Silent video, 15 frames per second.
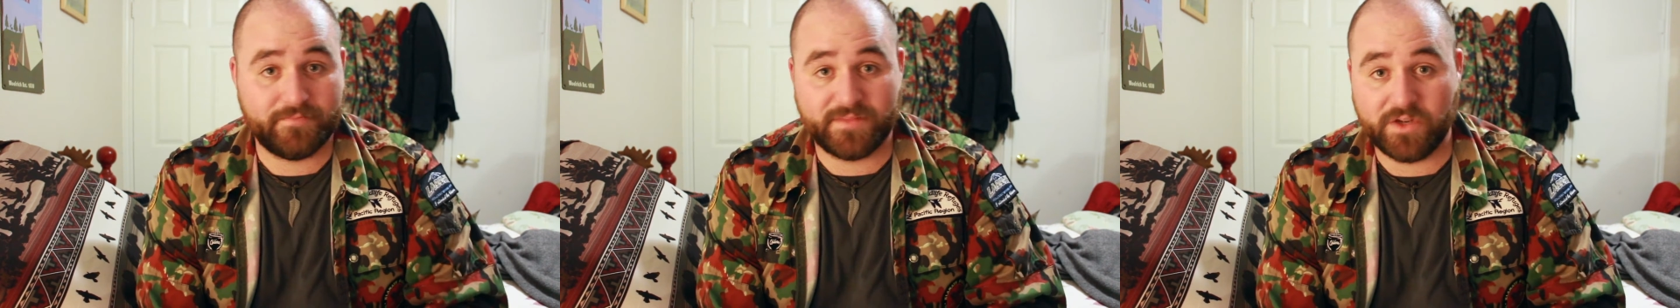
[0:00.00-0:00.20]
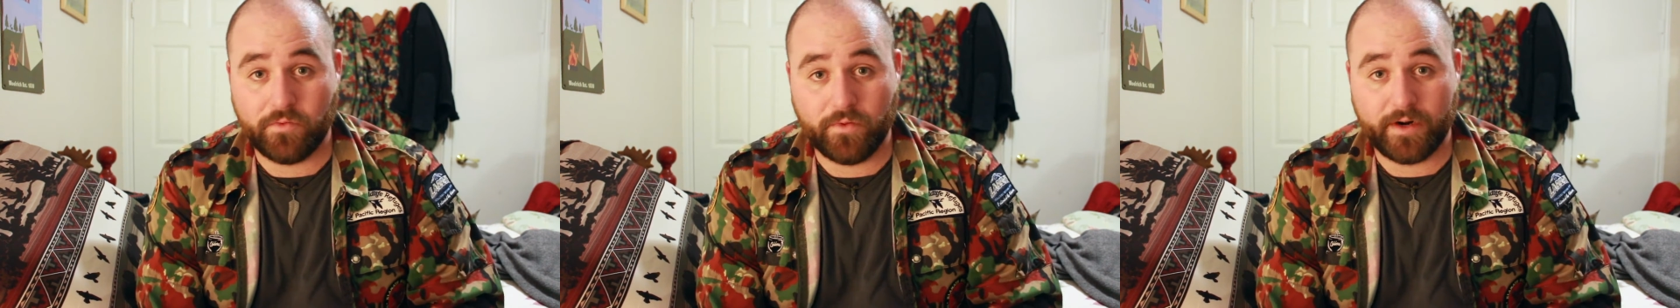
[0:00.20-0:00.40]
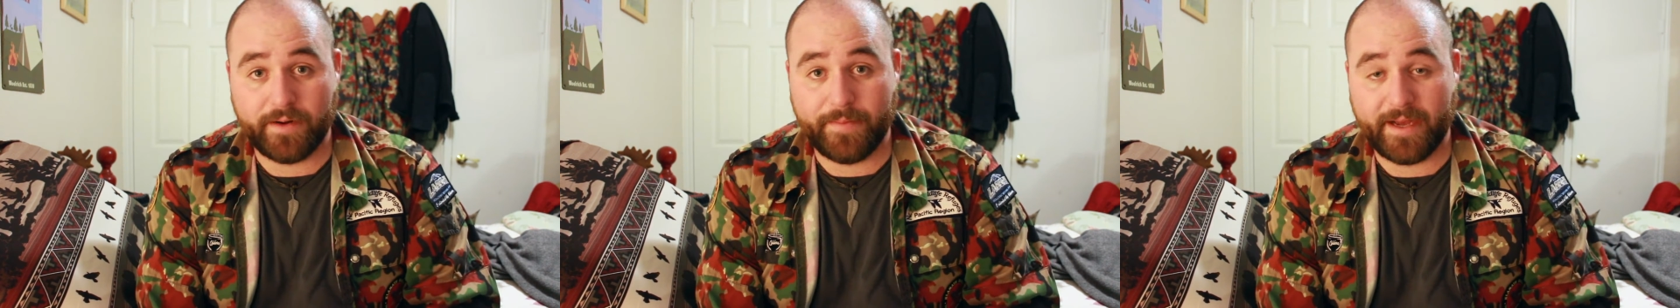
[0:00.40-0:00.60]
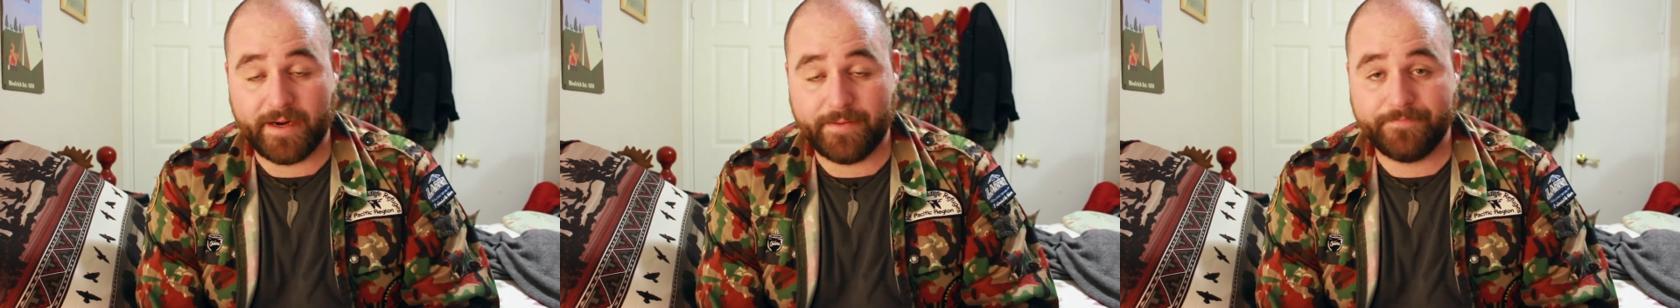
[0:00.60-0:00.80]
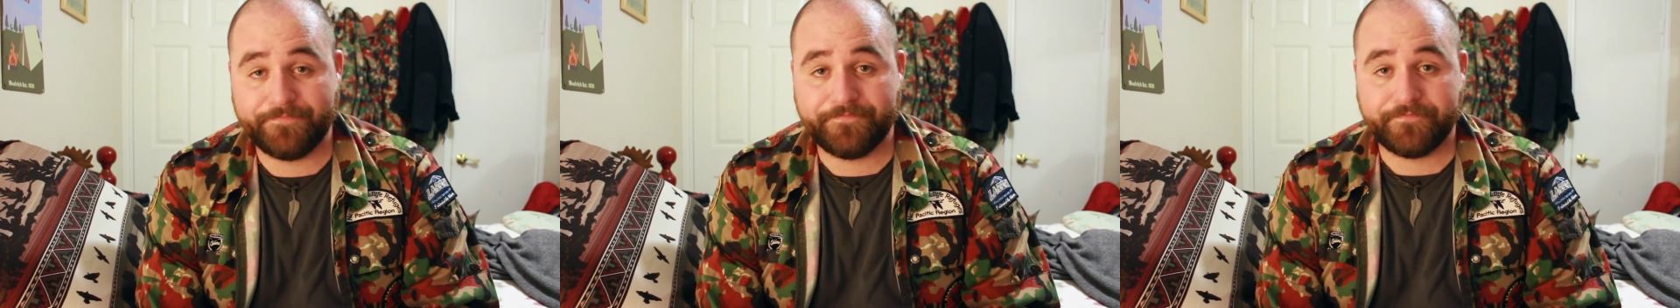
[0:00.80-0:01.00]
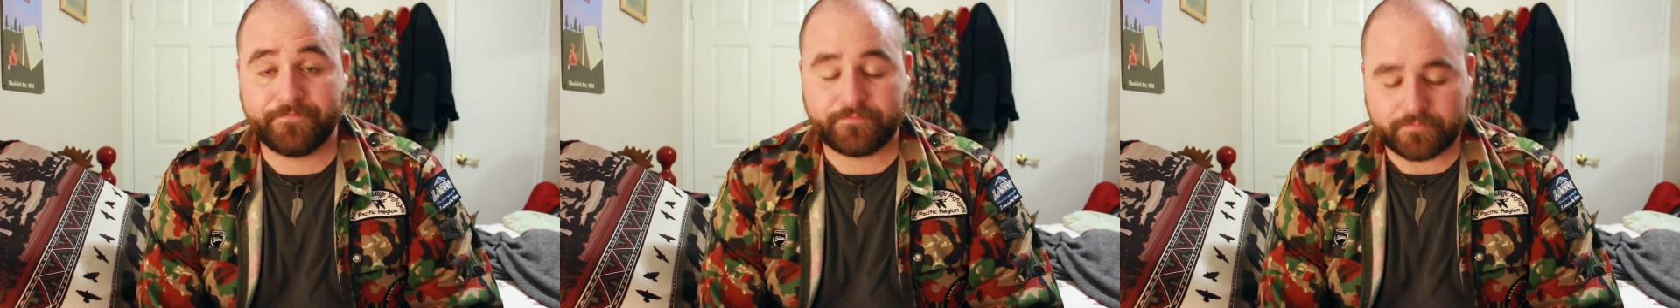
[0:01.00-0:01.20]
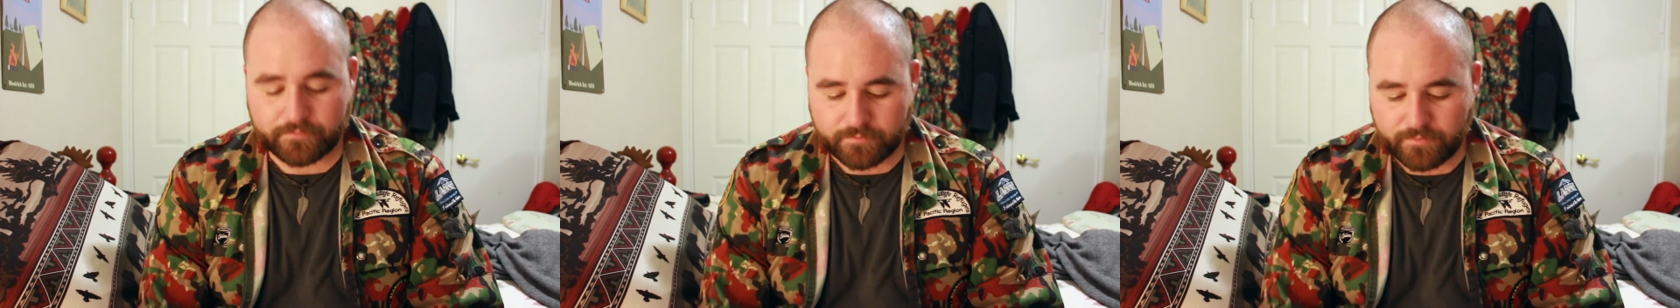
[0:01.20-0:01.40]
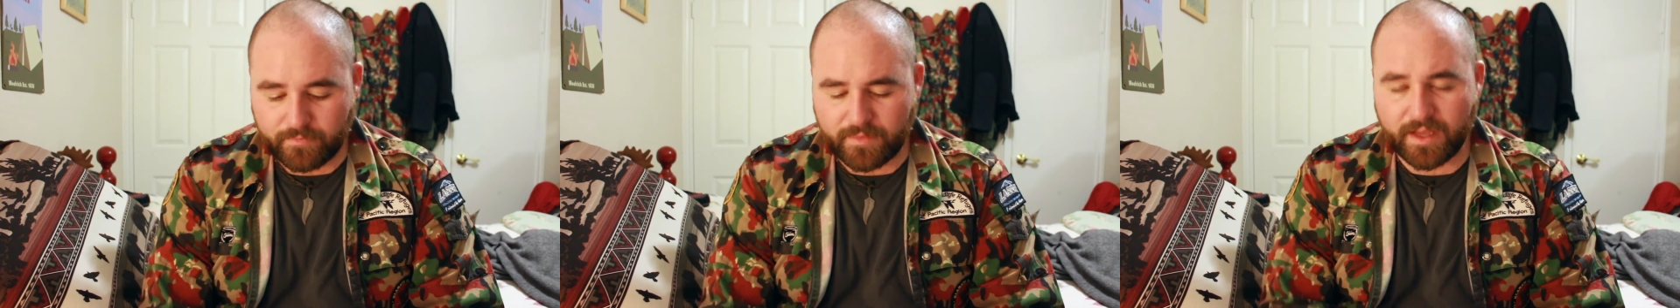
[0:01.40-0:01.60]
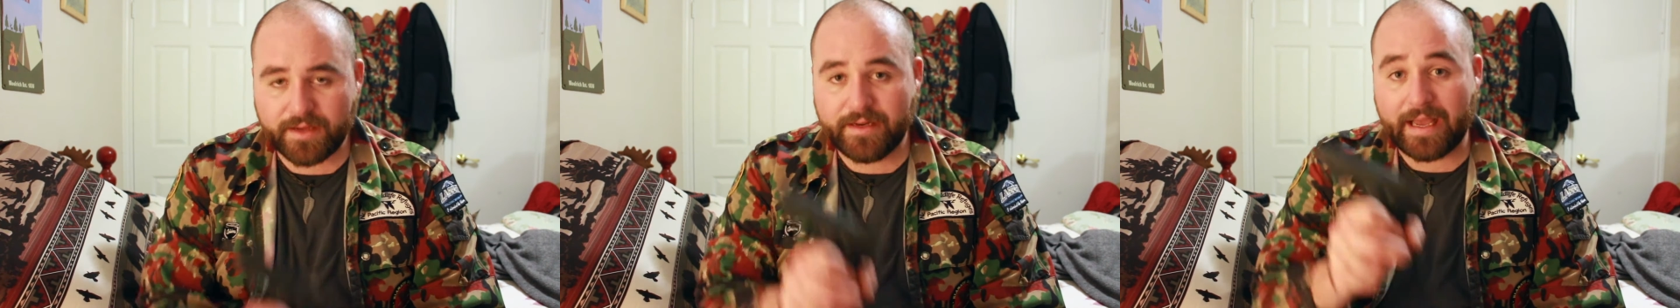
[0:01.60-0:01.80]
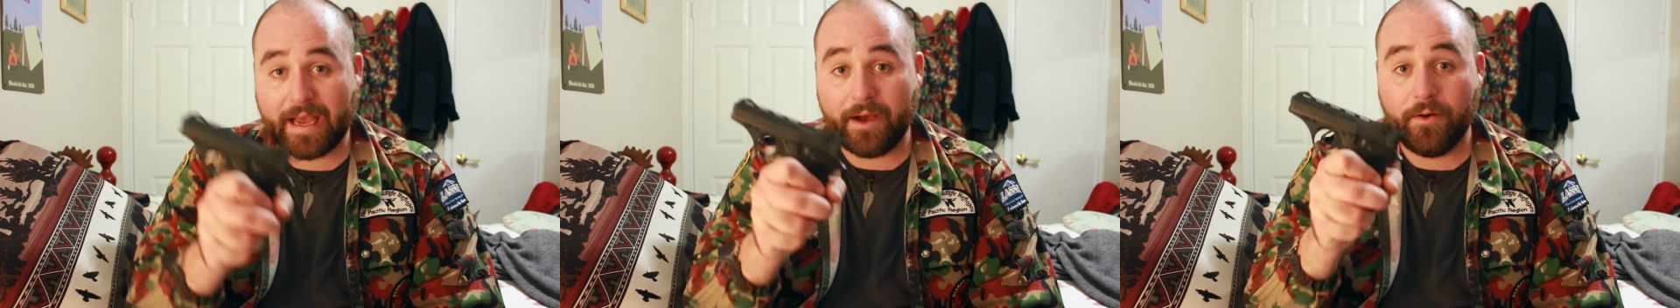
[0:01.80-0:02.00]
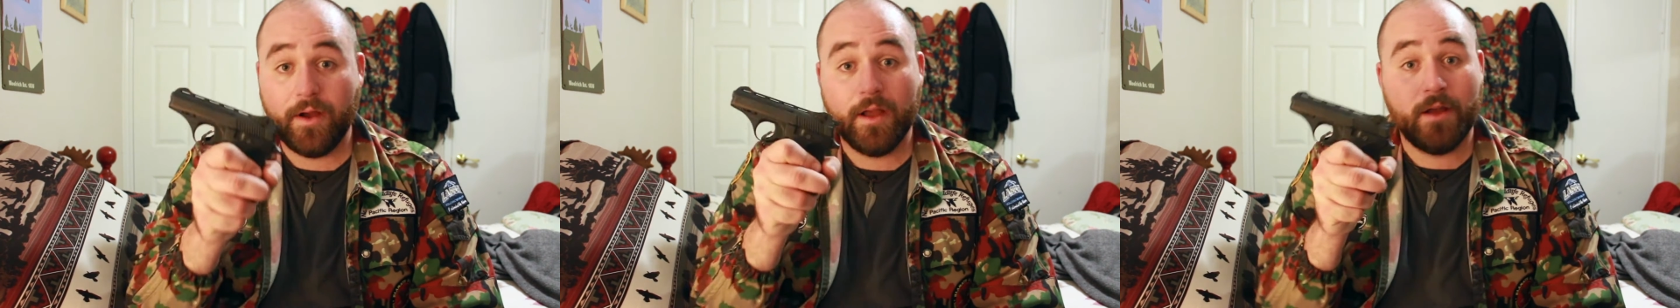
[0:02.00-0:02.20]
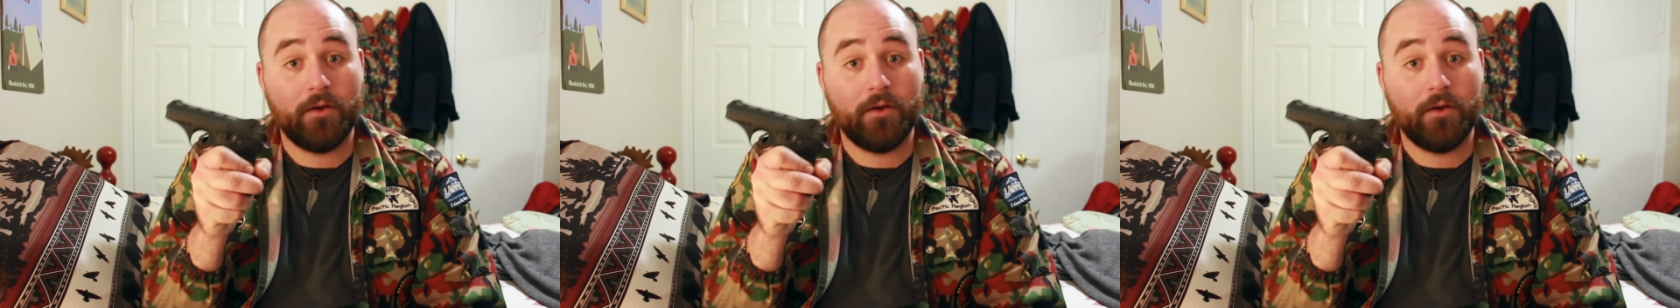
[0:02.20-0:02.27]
Don't worry about it. Now,